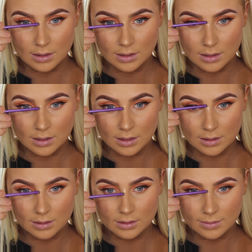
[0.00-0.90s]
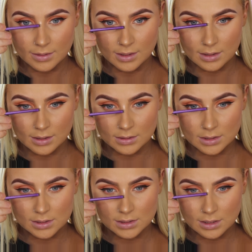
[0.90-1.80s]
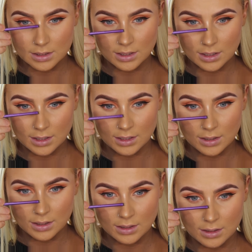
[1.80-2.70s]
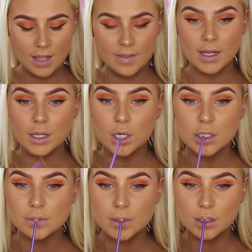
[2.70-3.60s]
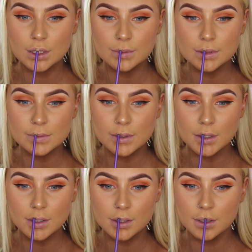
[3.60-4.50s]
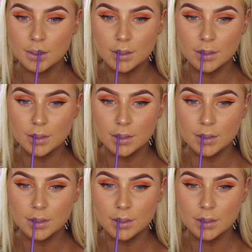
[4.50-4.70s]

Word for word: And then a little bit just there. And then I go do my cupid's bow.